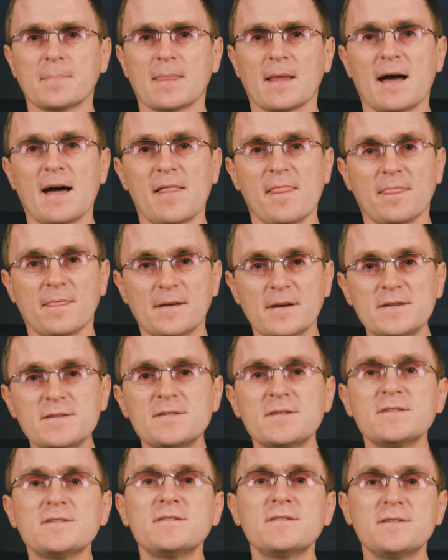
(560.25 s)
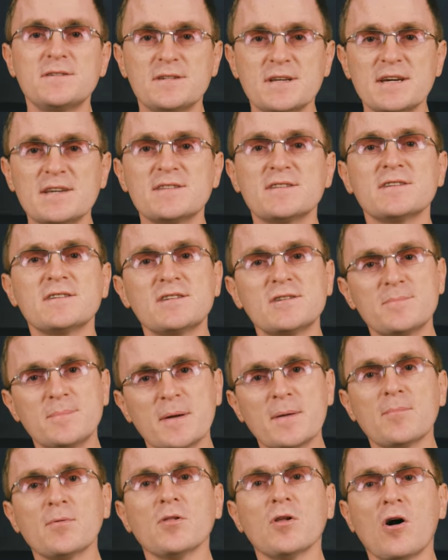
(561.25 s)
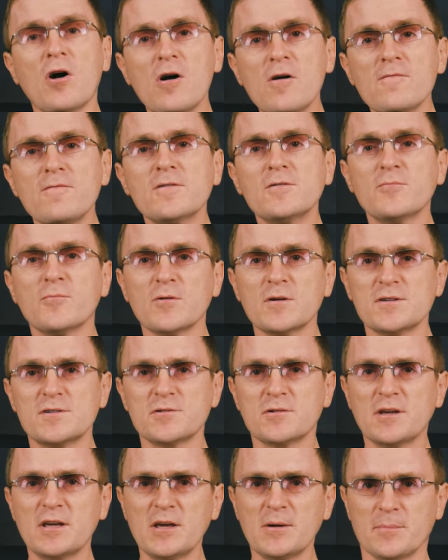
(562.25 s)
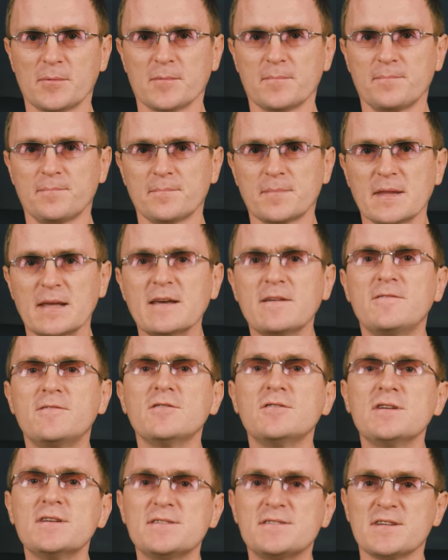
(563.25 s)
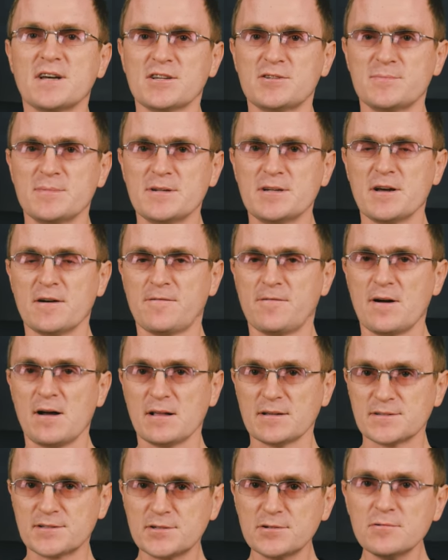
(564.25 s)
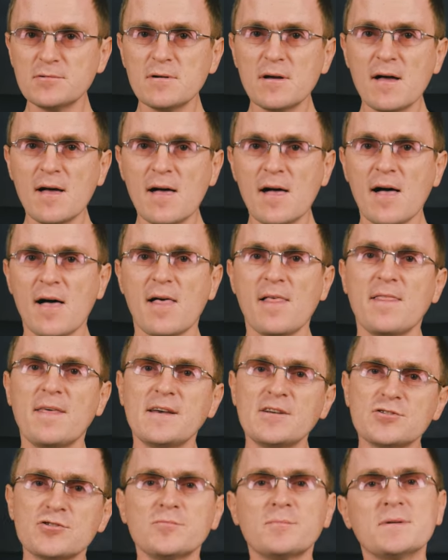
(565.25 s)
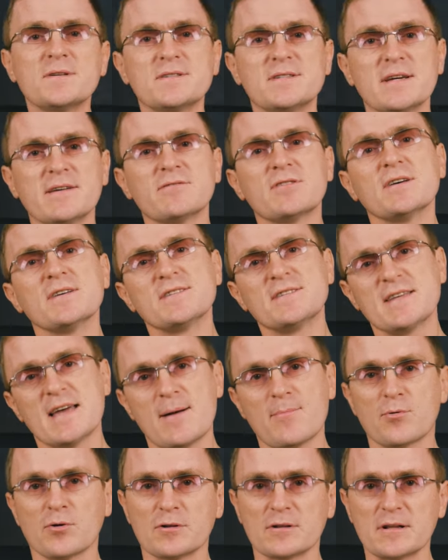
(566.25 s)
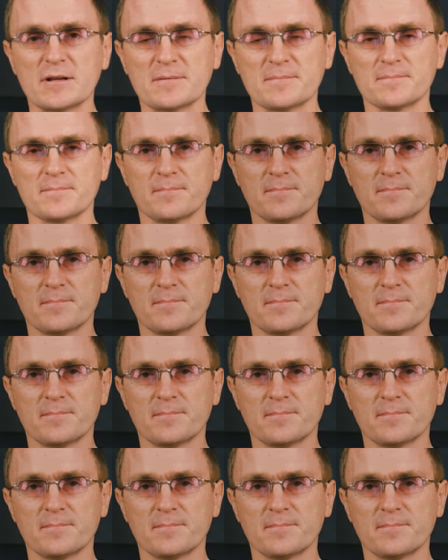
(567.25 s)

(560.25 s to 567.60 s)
And this is the data that people often want to keep. If you need such media files too, they should be saved separately.